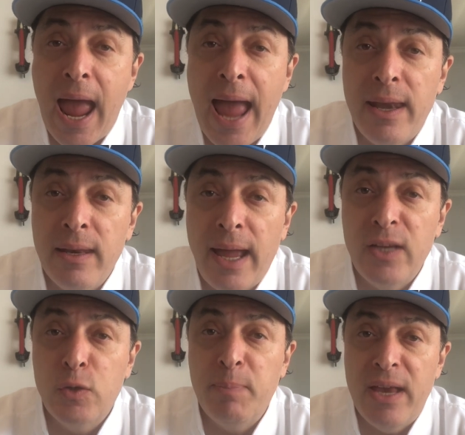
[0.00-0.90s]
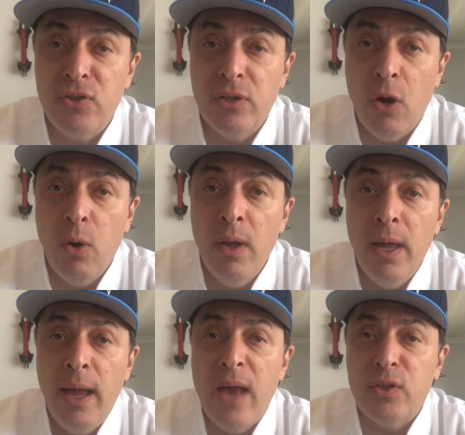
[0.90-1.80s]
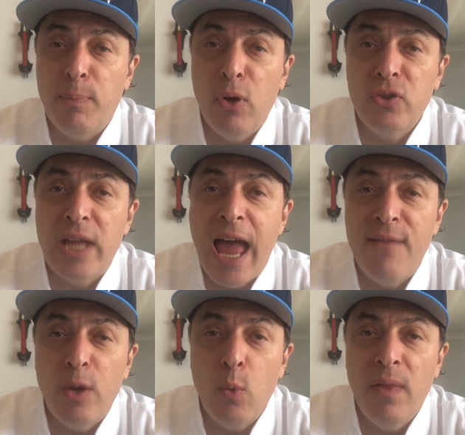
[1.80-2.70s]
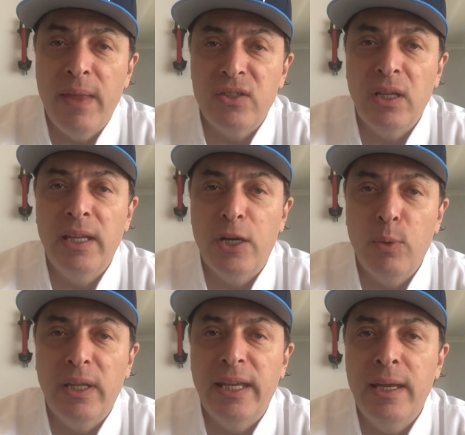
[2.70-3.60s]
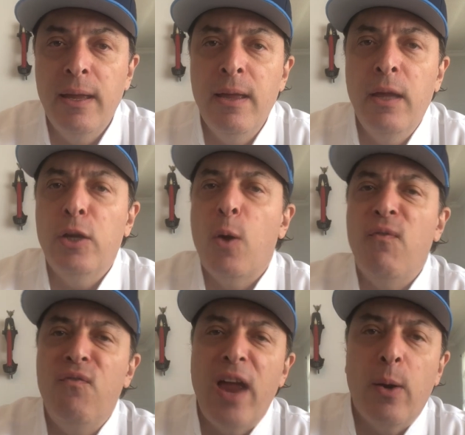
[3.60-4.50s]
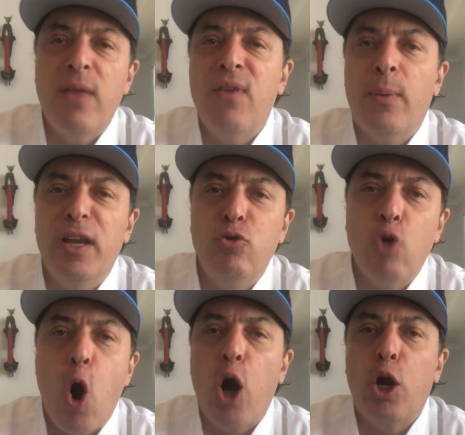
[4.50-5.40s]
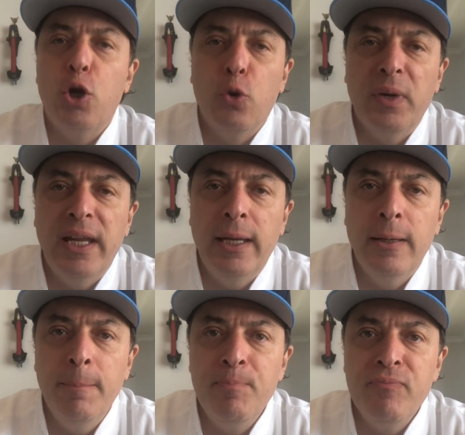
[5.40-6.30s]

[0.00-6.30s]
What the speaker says: and nice pesto, as opposed to having one that's literally, very, very dark green,